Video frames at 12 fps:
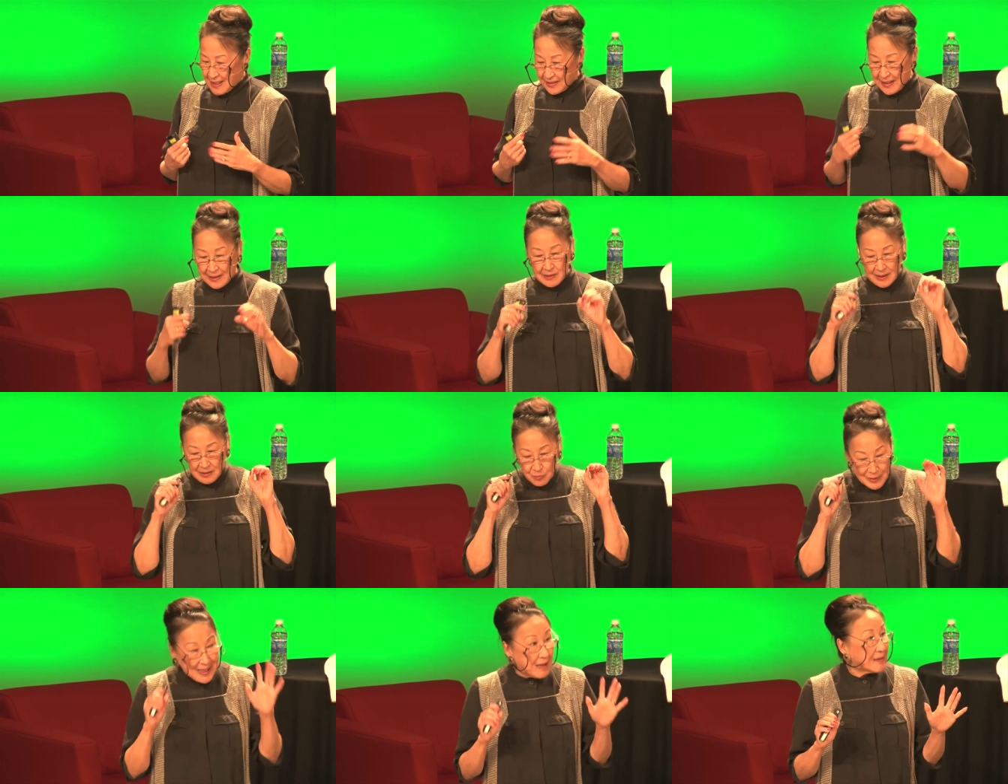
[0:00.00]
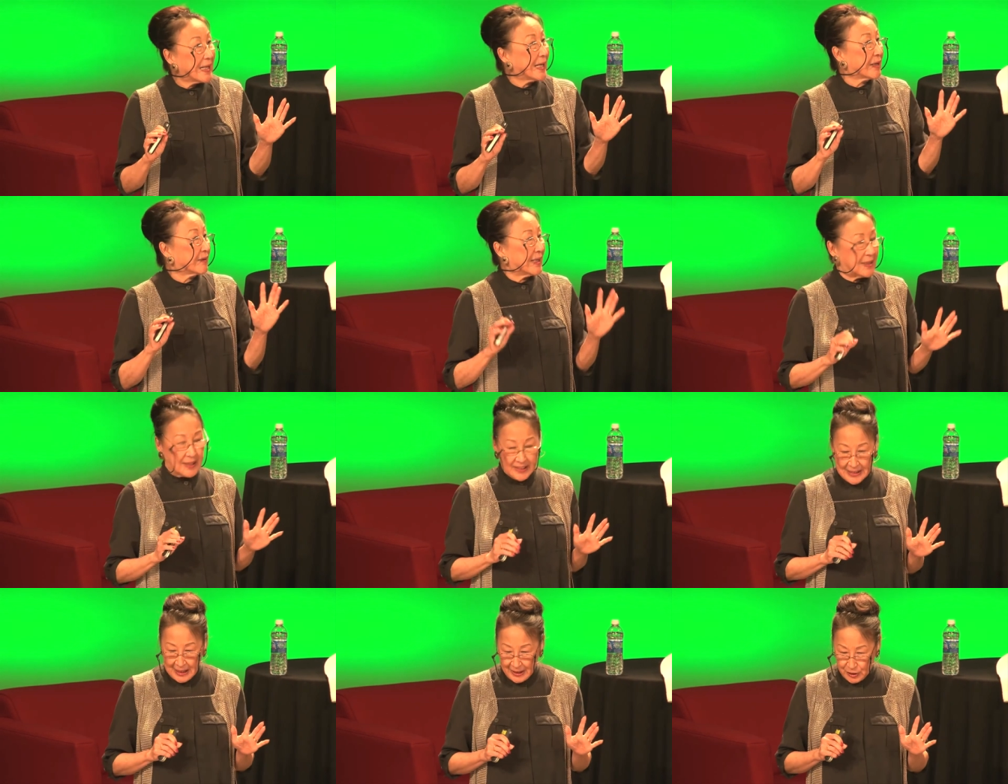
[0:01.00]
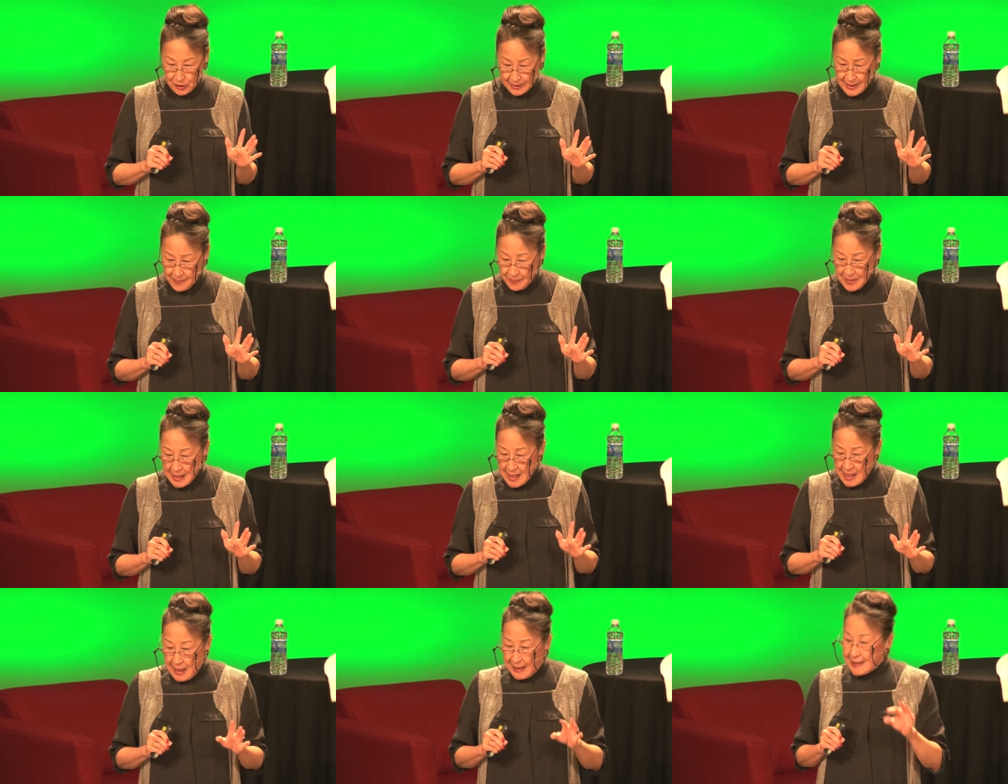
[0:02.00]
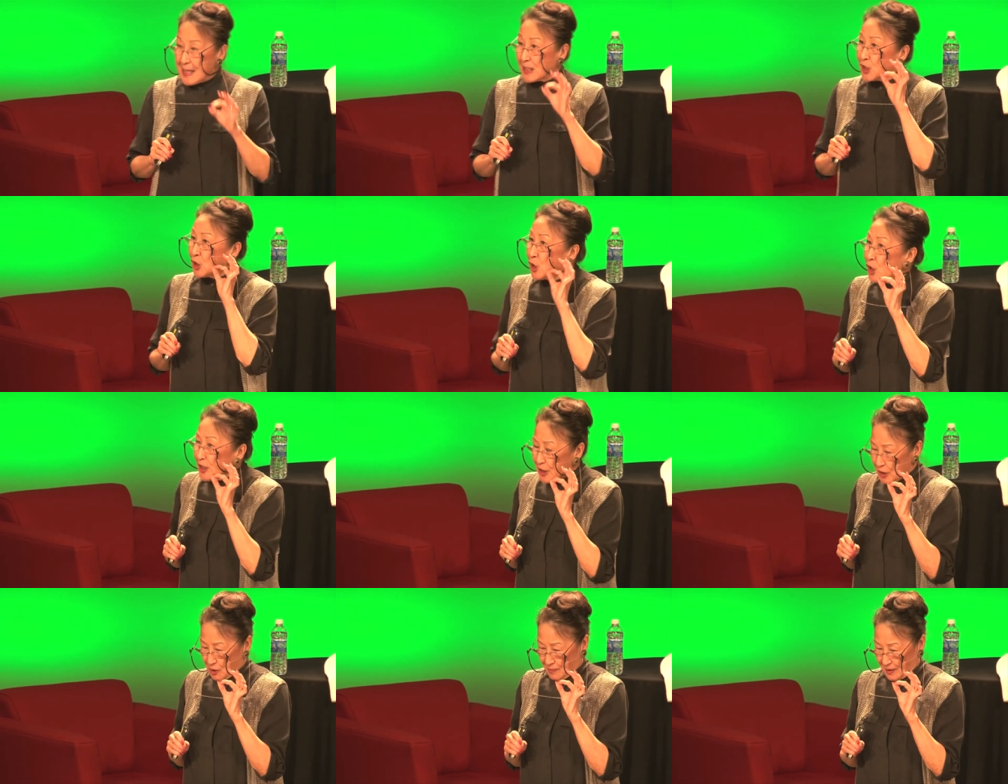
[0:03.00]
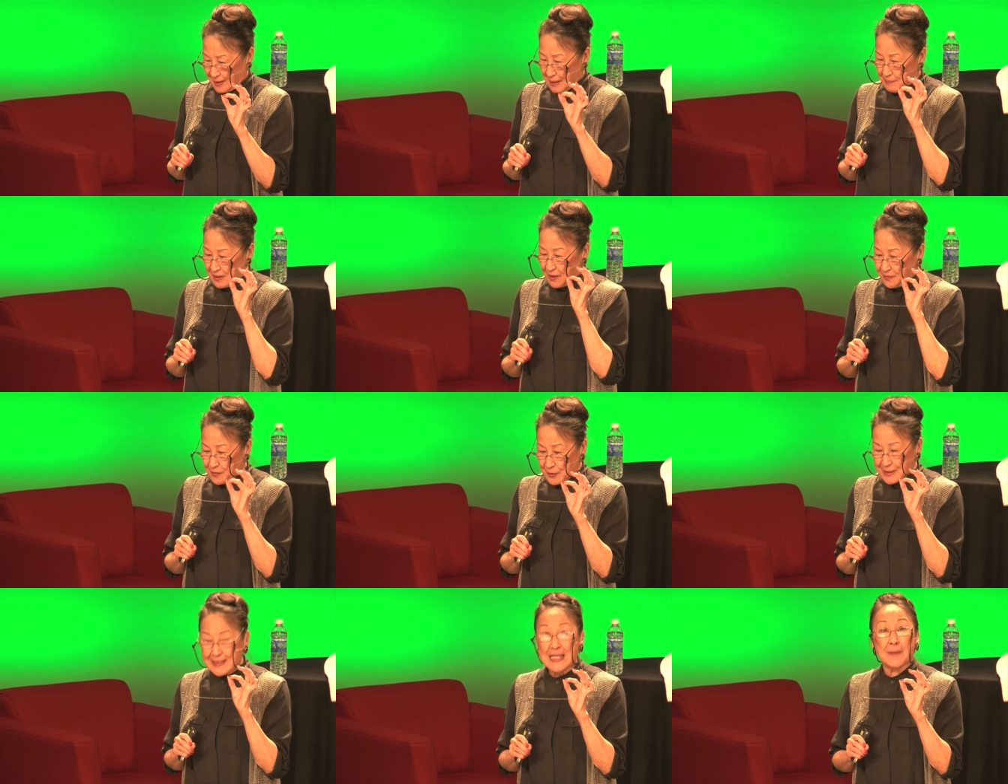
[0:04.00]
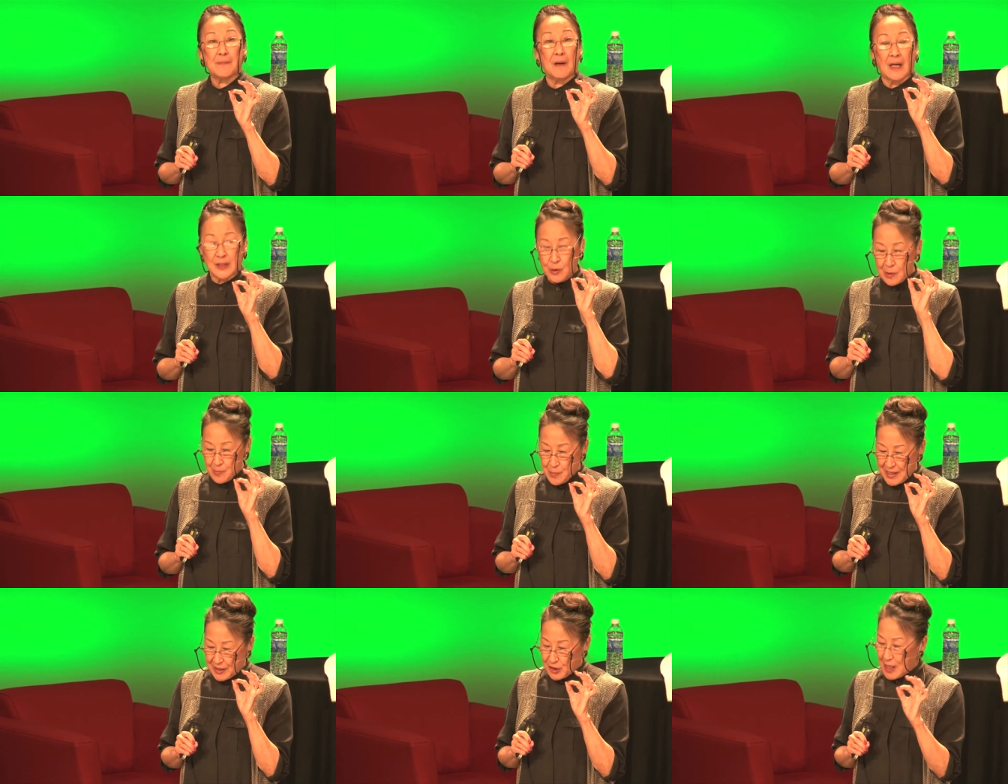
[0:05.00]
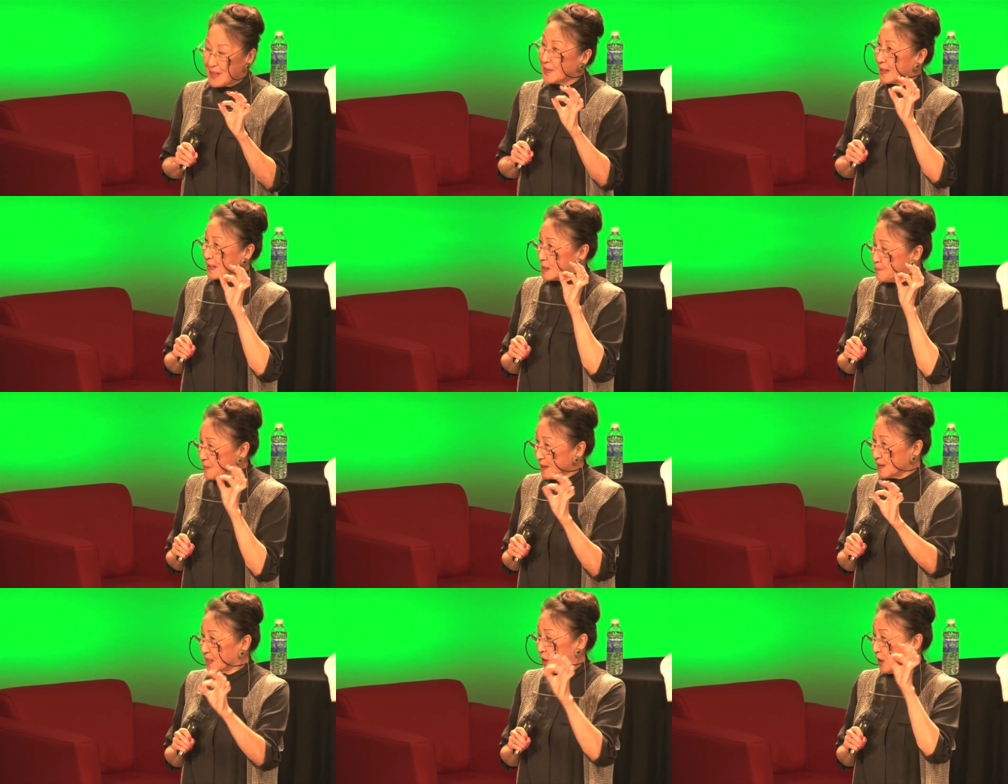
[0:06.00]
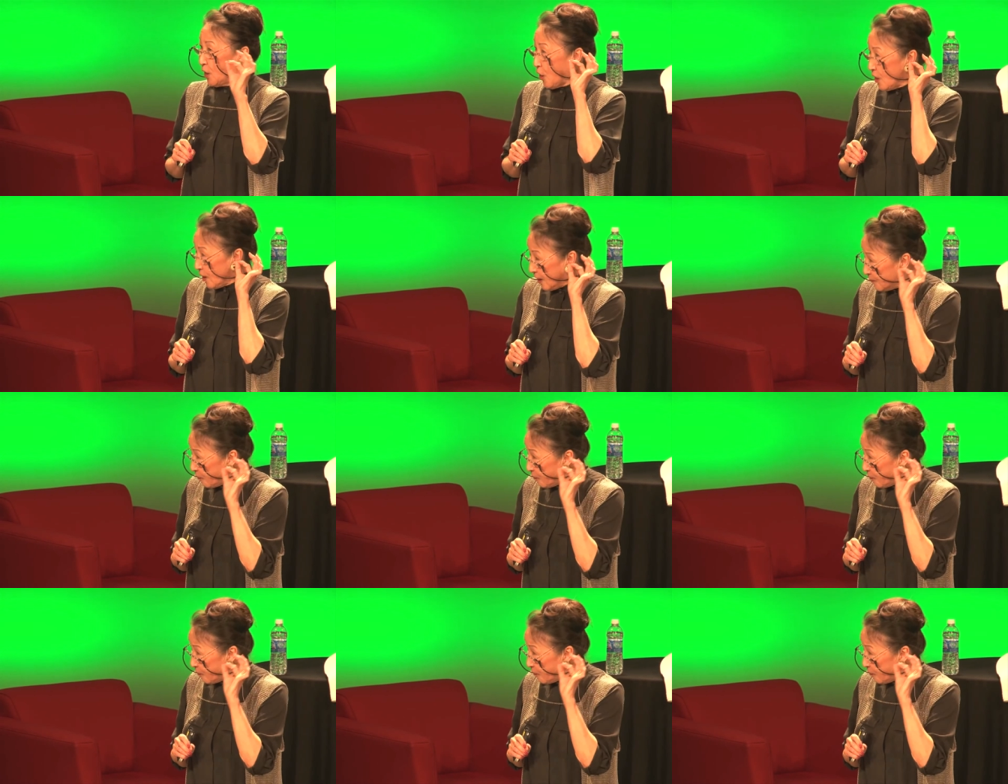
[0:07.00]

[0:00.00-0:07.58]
that without care and intelligence. Yet good humor can be the first step onto a bridge that is built of